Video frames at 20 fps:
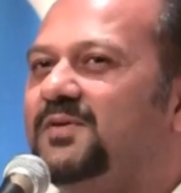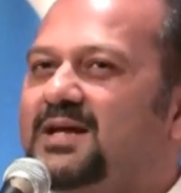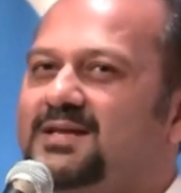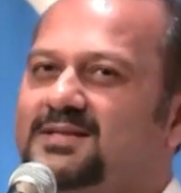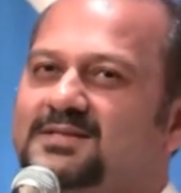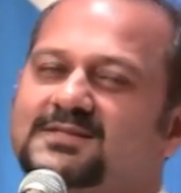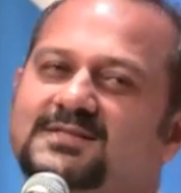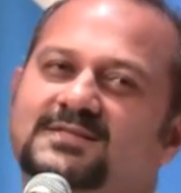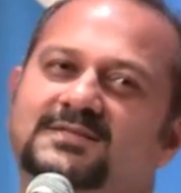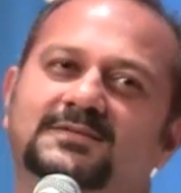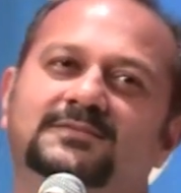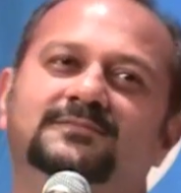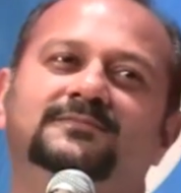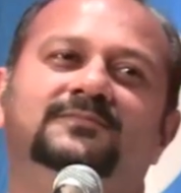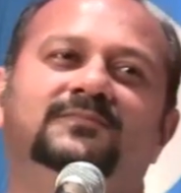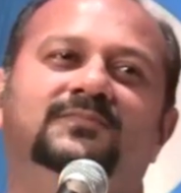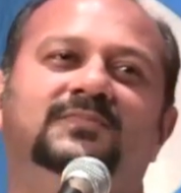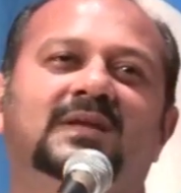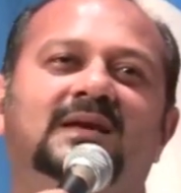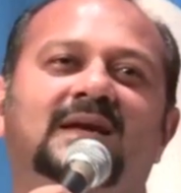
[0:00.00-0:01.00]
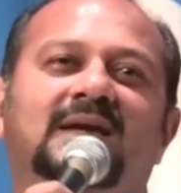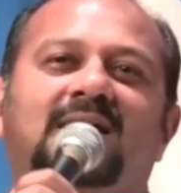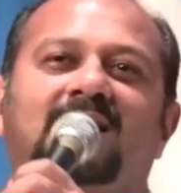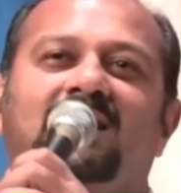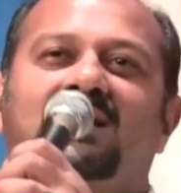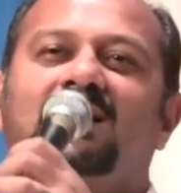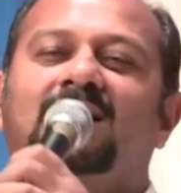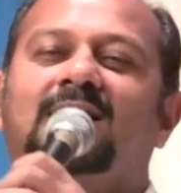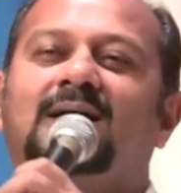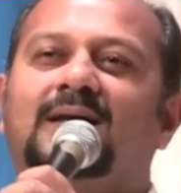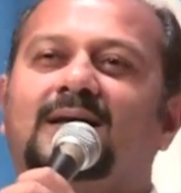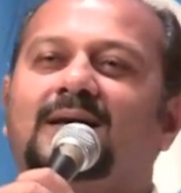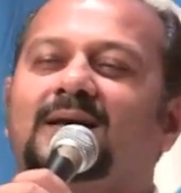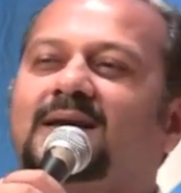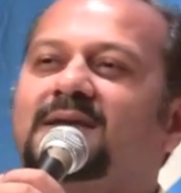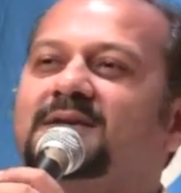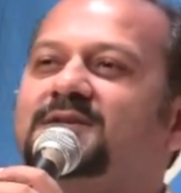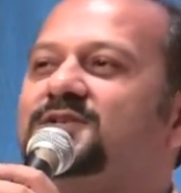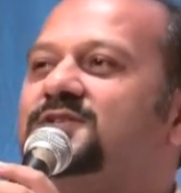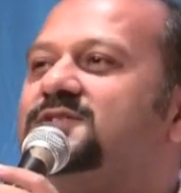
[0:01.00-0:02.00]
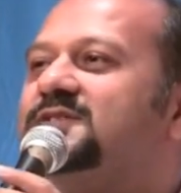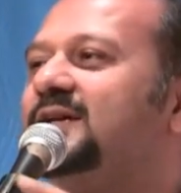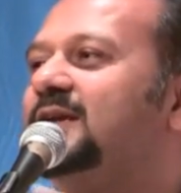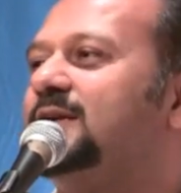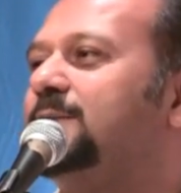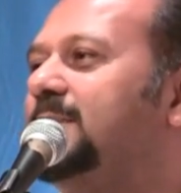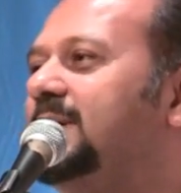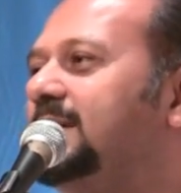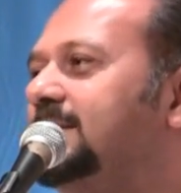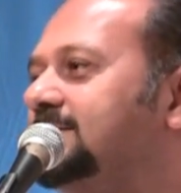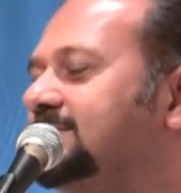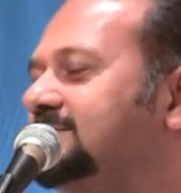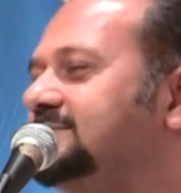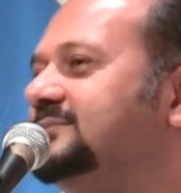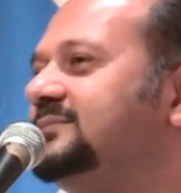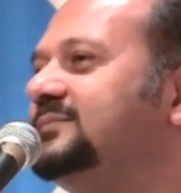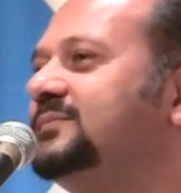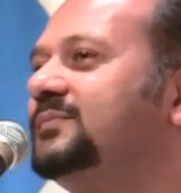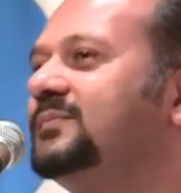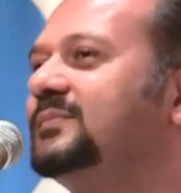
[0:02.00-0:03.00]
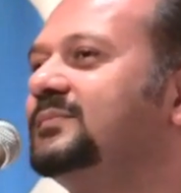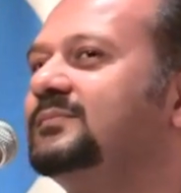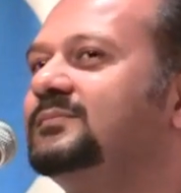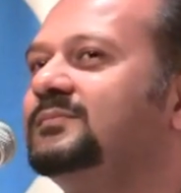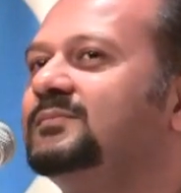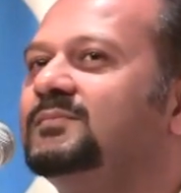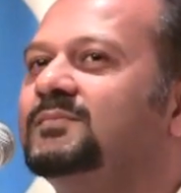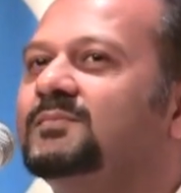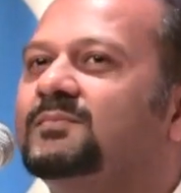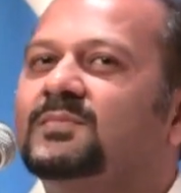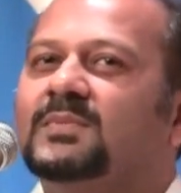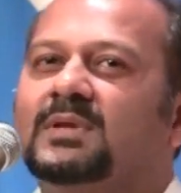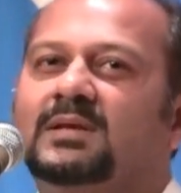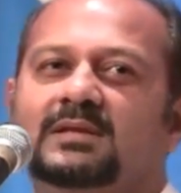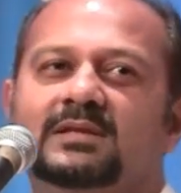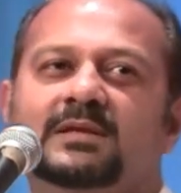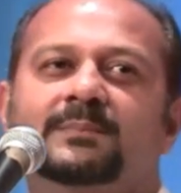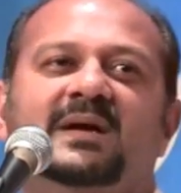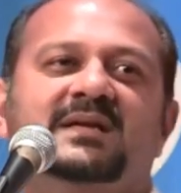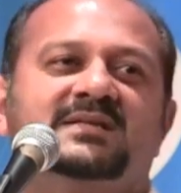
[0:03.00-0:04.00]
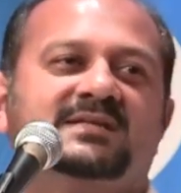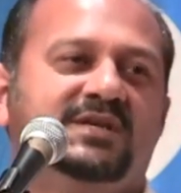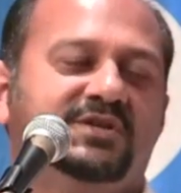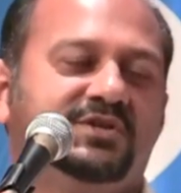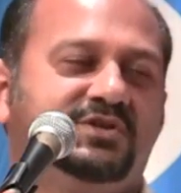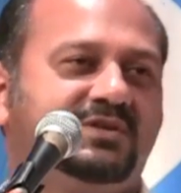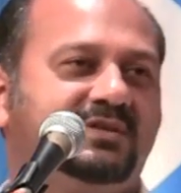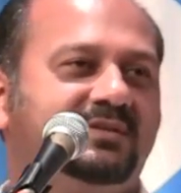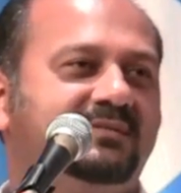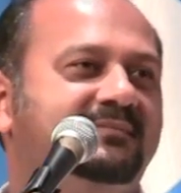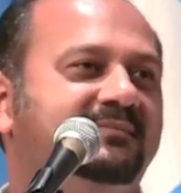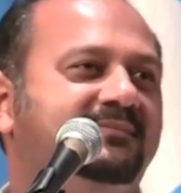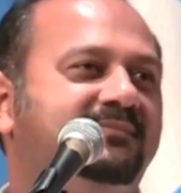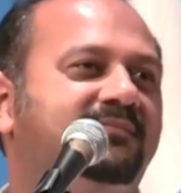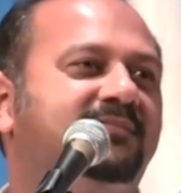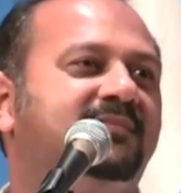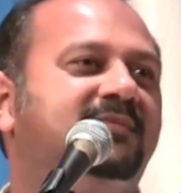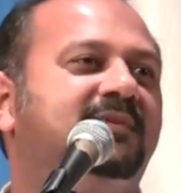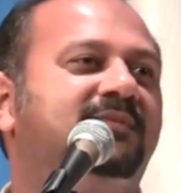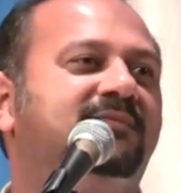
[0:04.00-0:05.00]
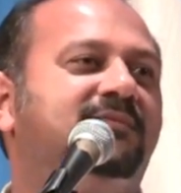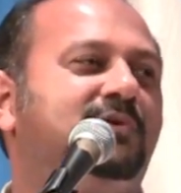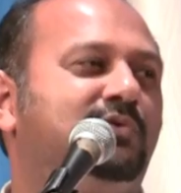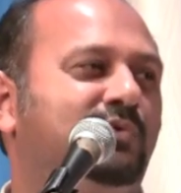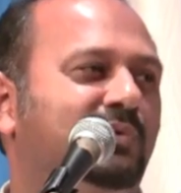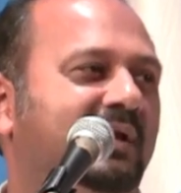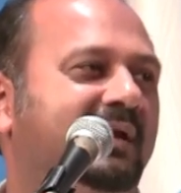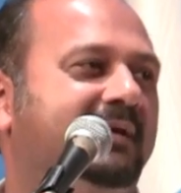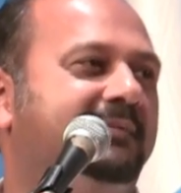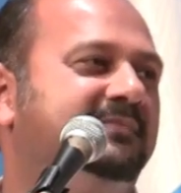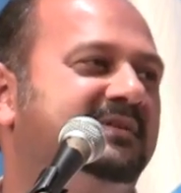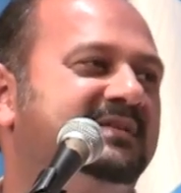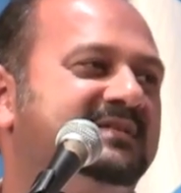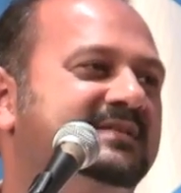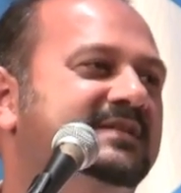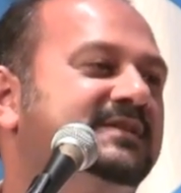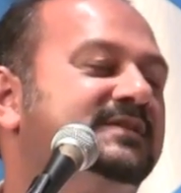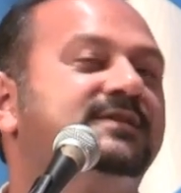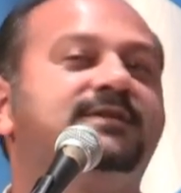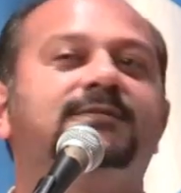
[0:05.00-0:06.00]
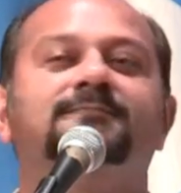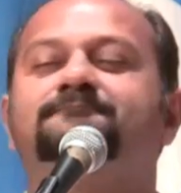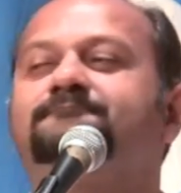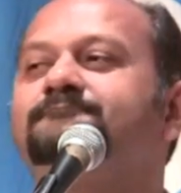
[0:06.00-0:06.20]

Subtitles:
Friends, ladies and gentlemen, the message for tonight is this.